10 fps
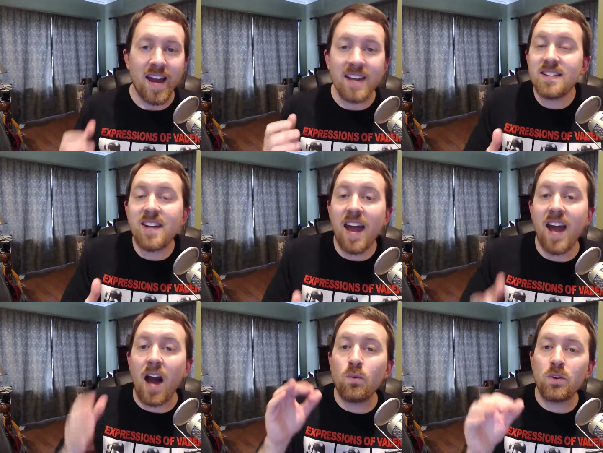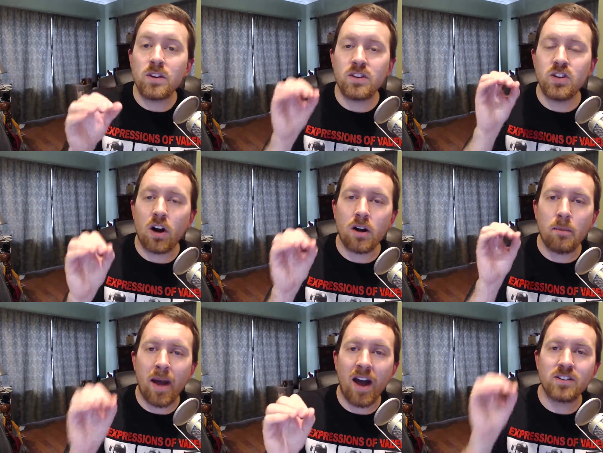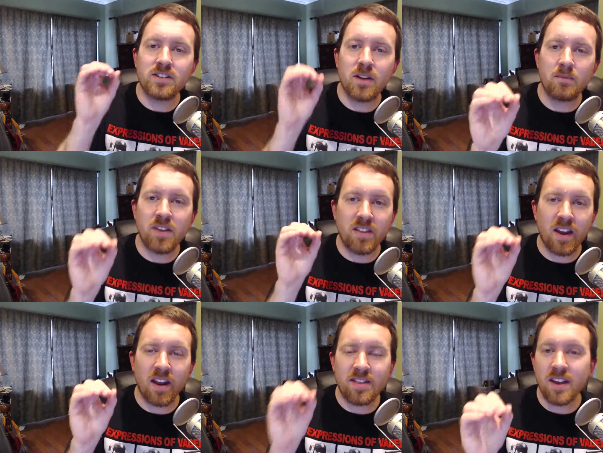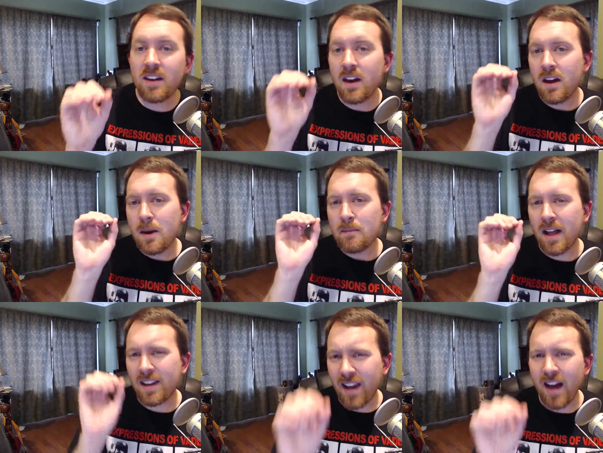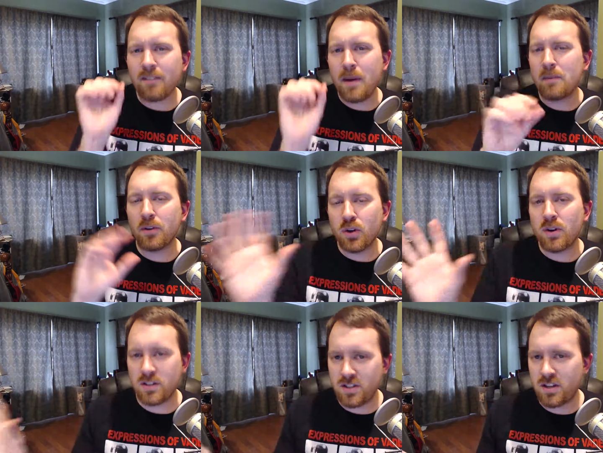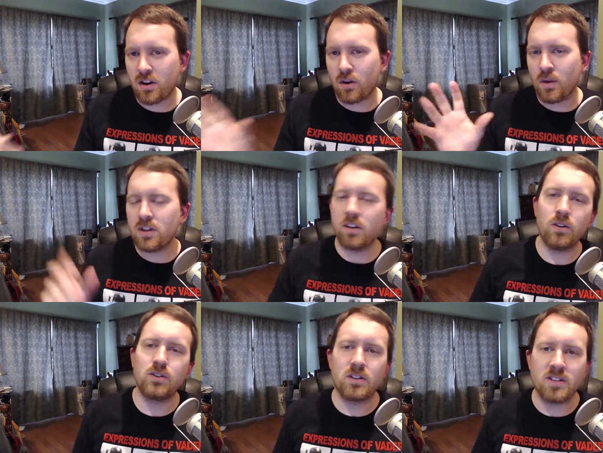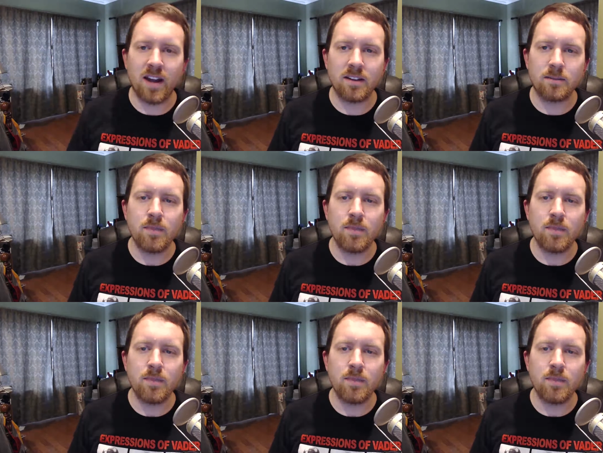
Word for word: And today I wanted to talk about something that I think a lot of people don't consider when you lose your sight.